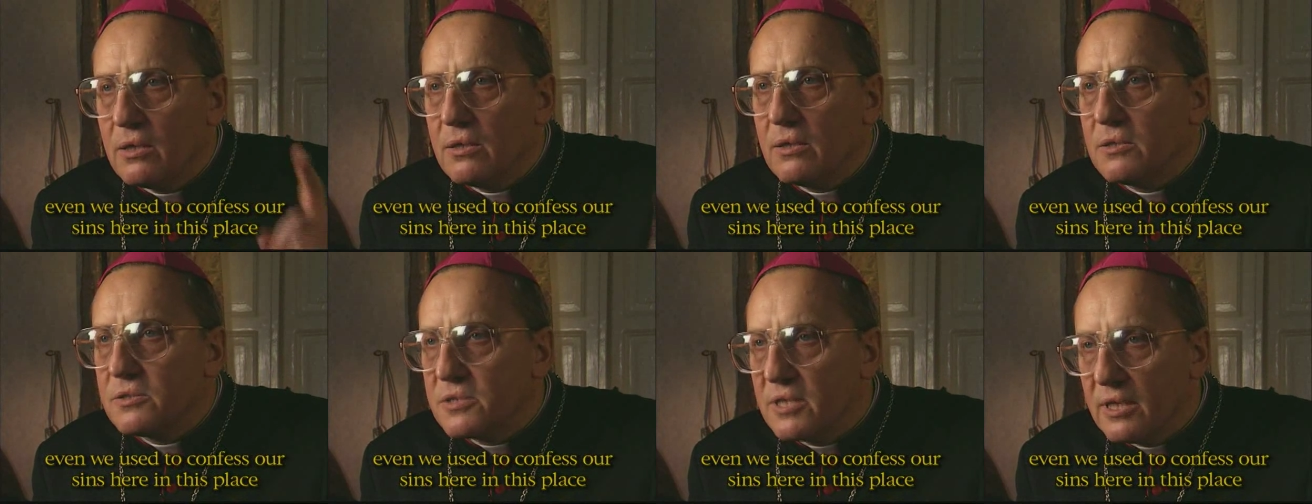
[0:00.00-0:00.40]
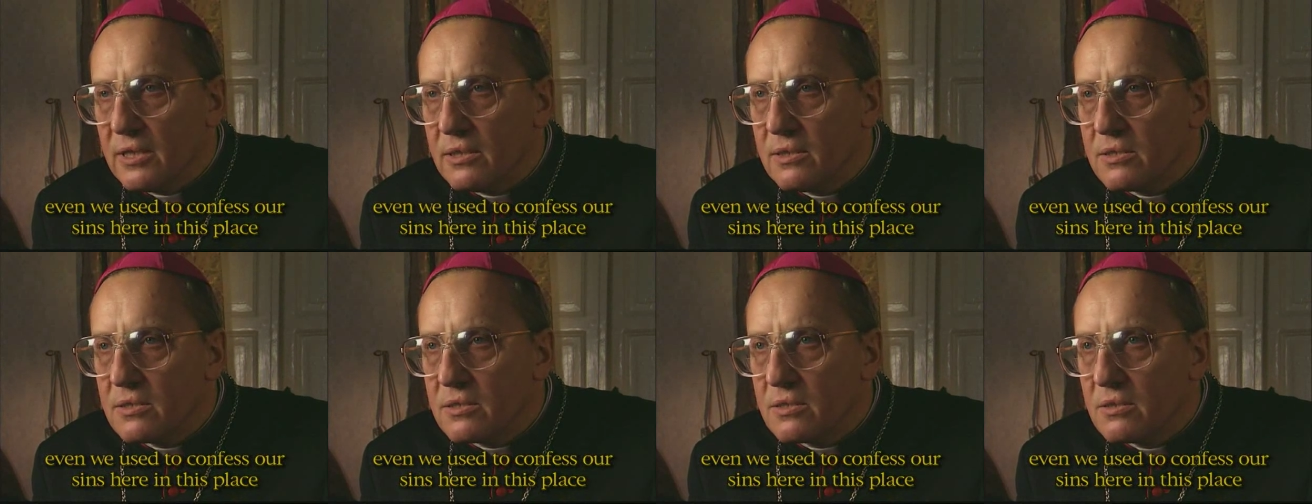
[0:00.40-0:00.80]

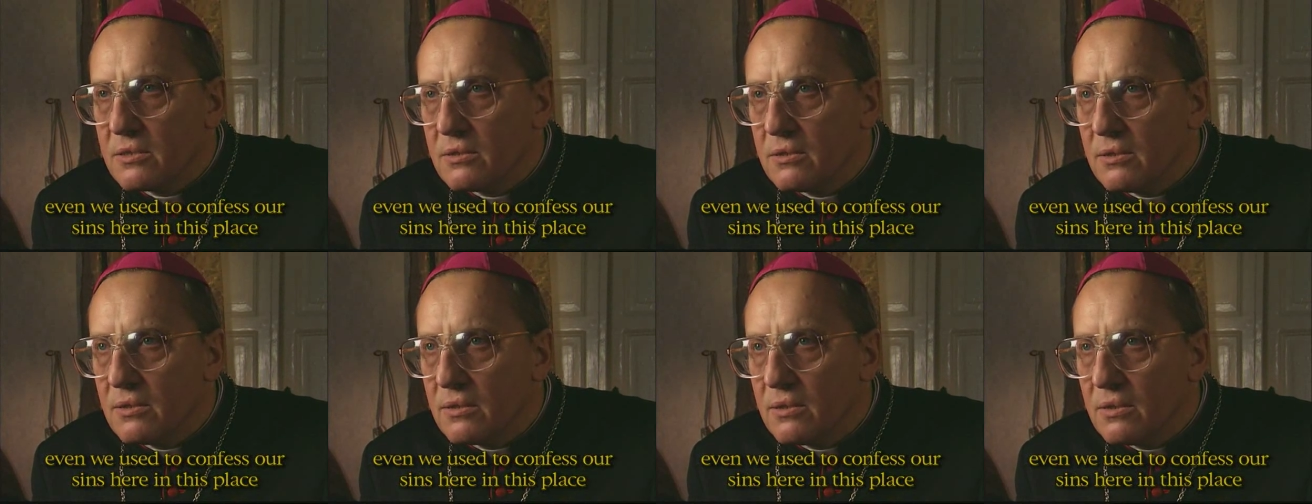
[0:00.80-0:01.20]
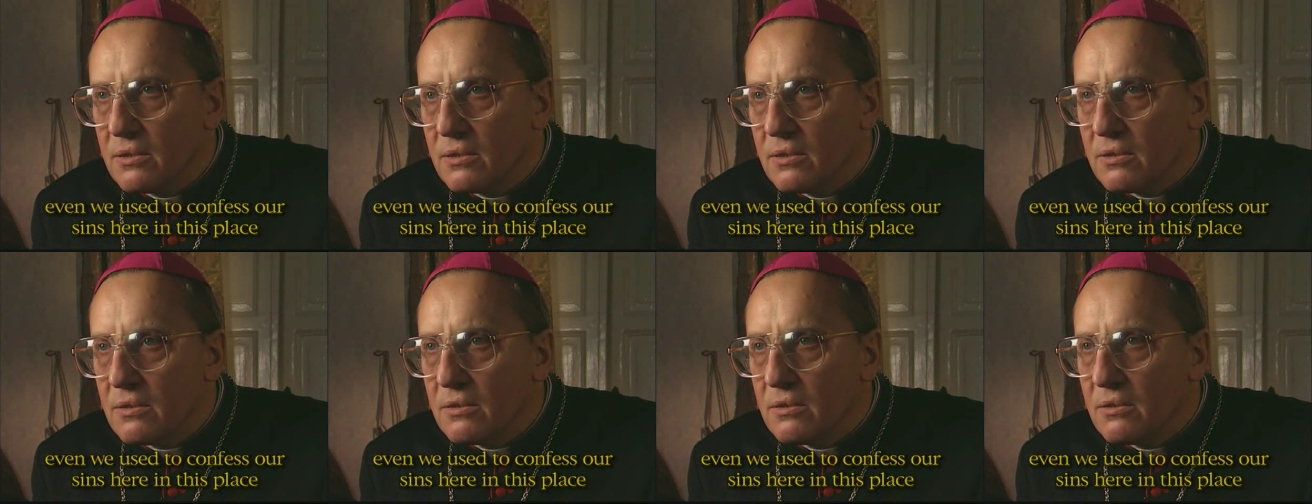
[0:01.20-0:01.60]
sins
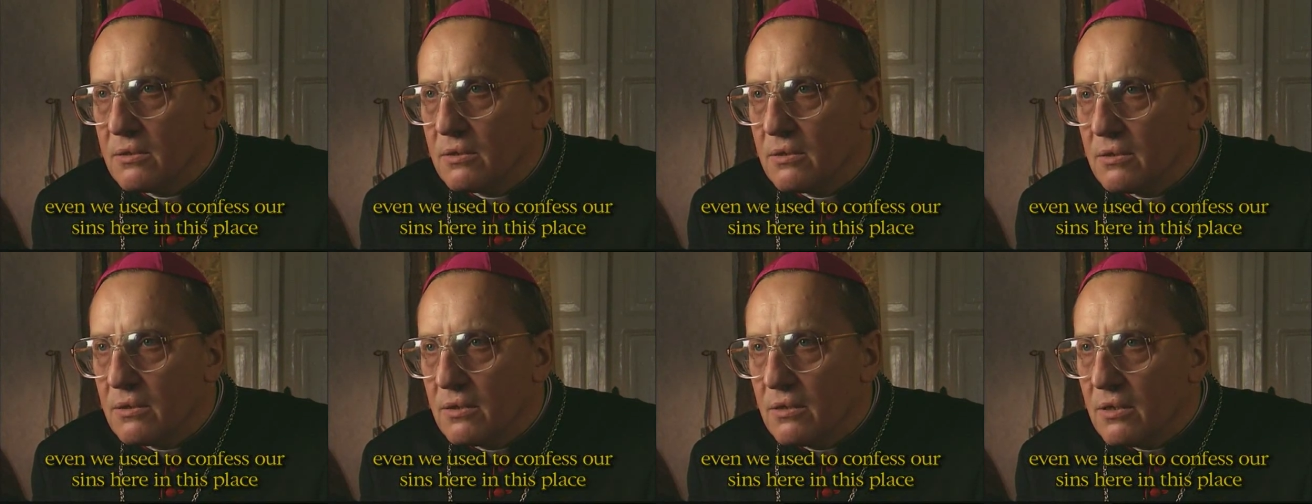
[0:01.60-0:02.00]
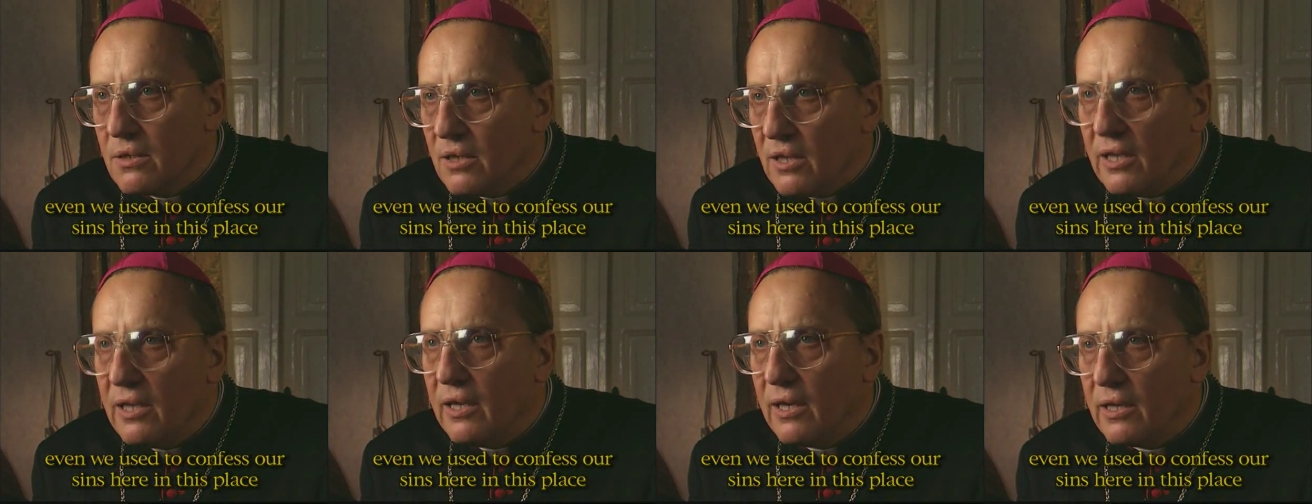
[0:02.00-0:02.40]

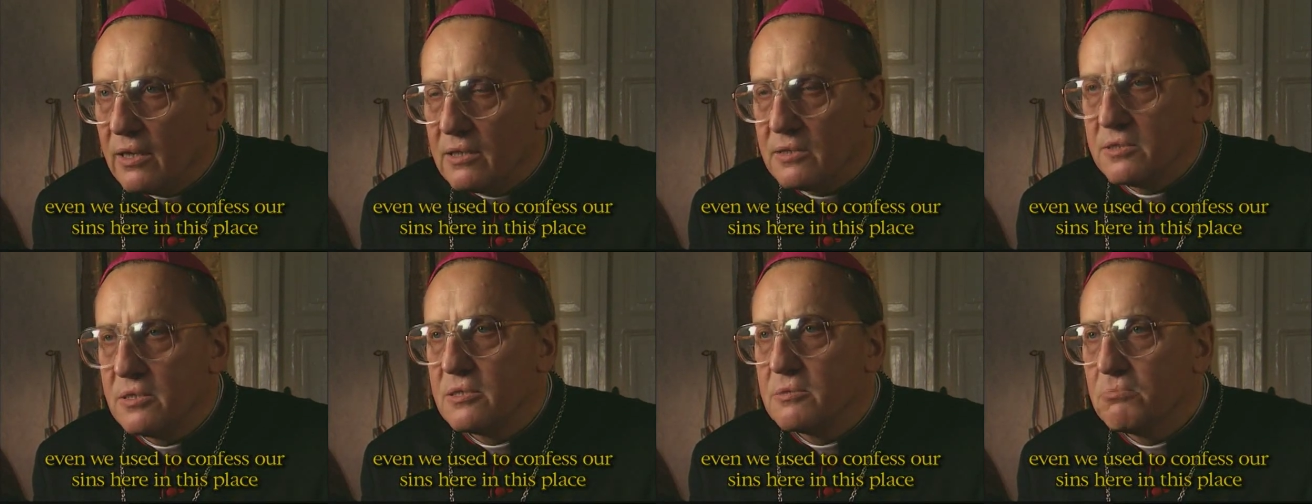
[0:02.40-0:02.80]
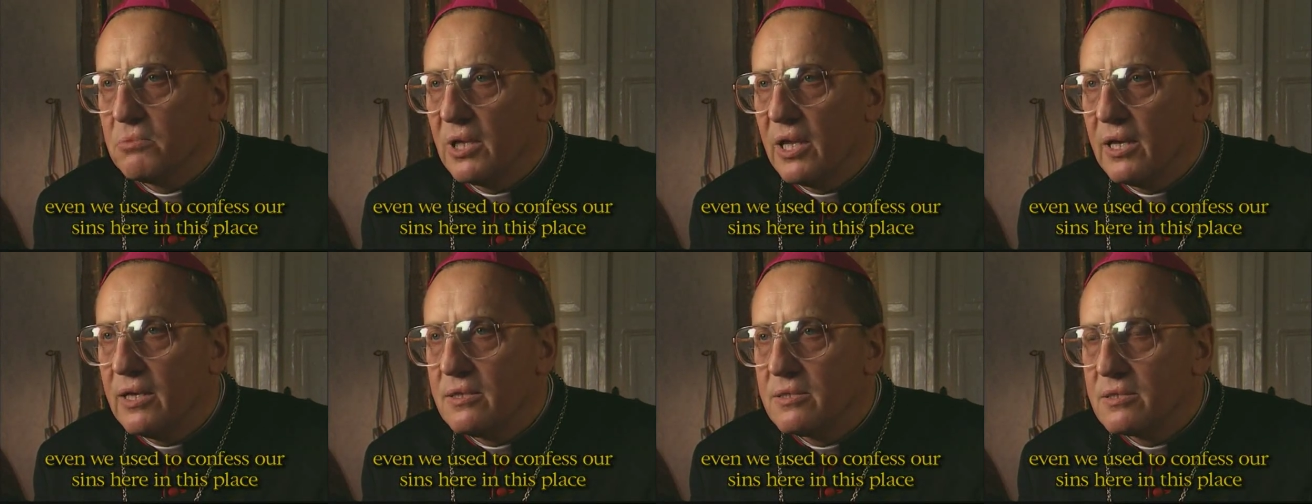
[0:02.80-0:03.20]
here in this
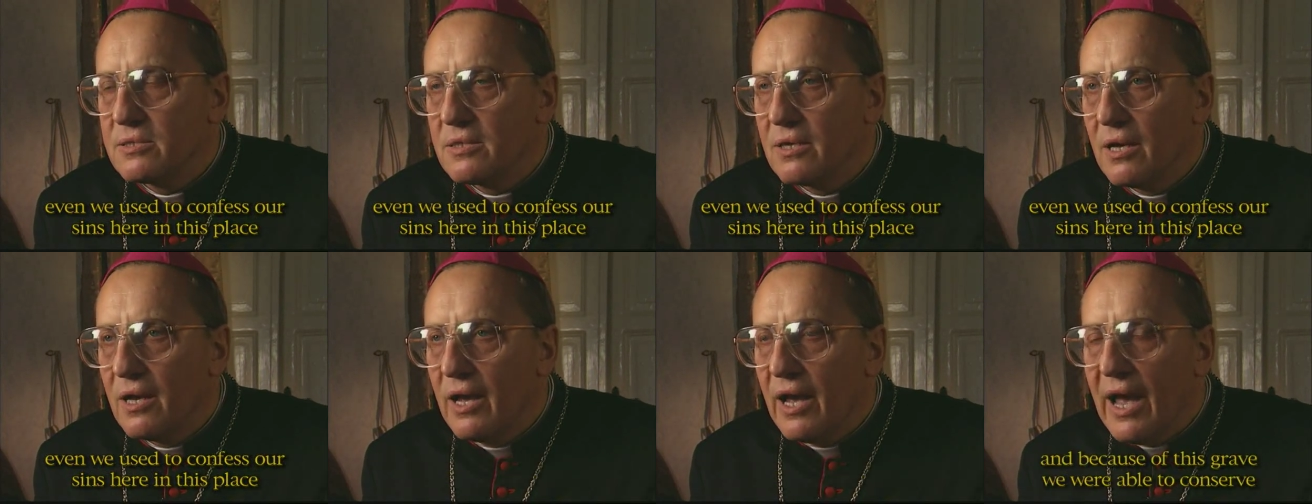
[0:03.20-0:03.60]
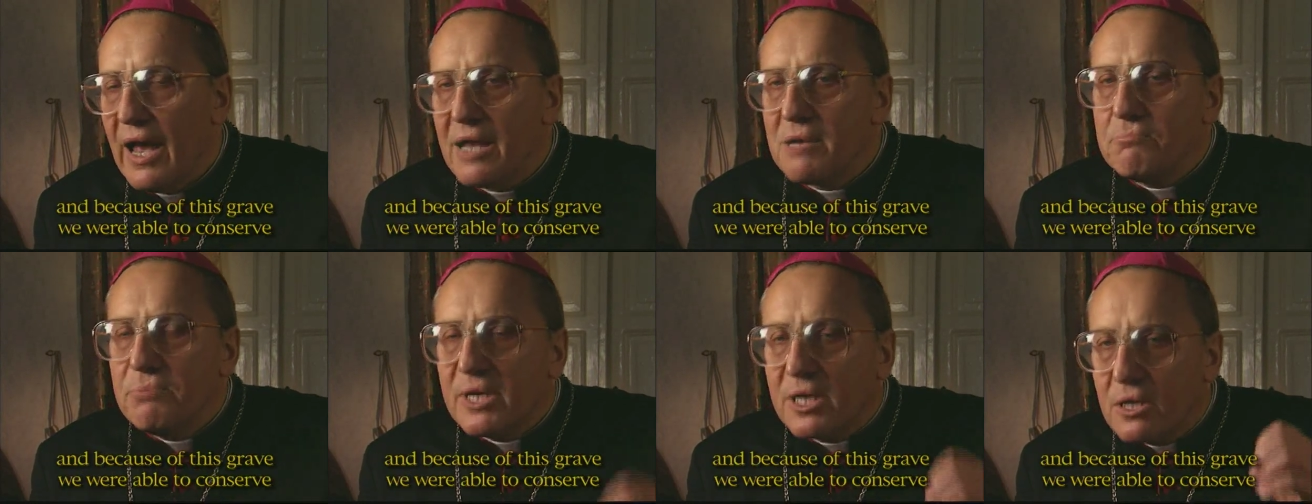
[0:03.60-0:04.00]
place.
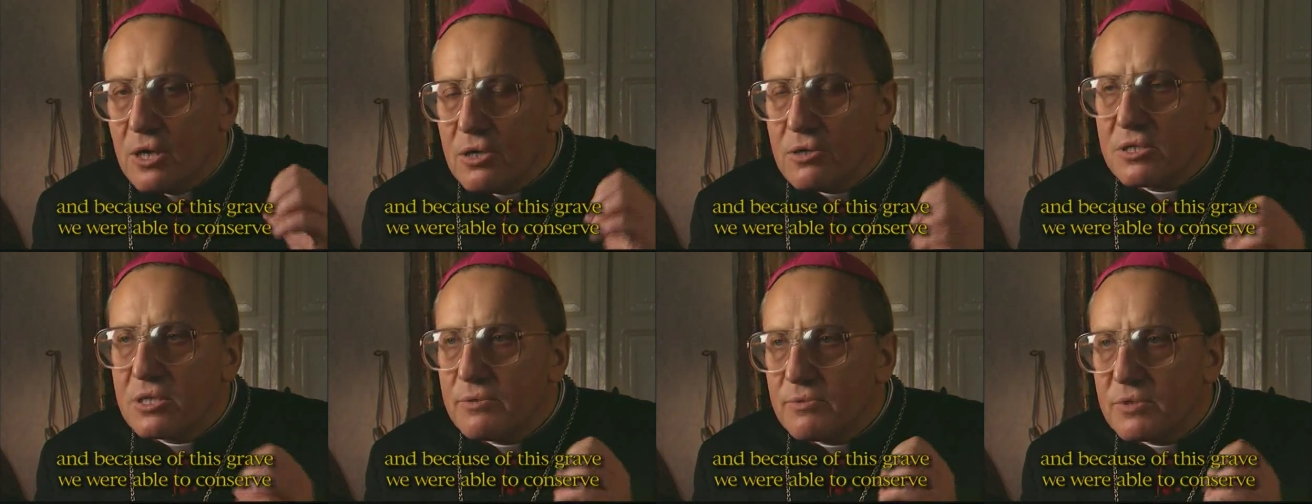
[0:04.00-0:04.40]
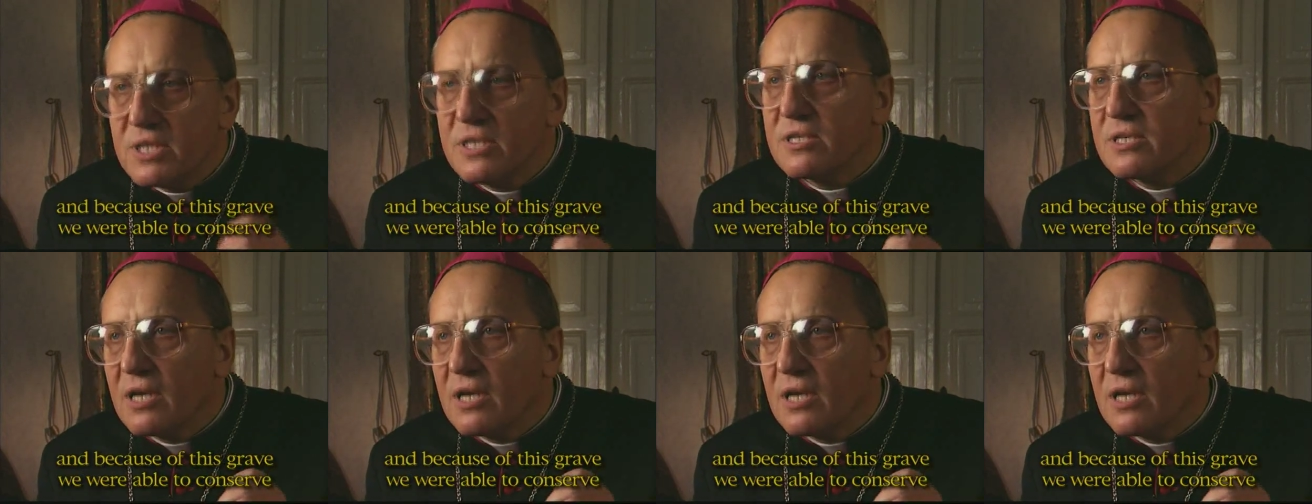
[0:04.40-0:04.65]
And because of this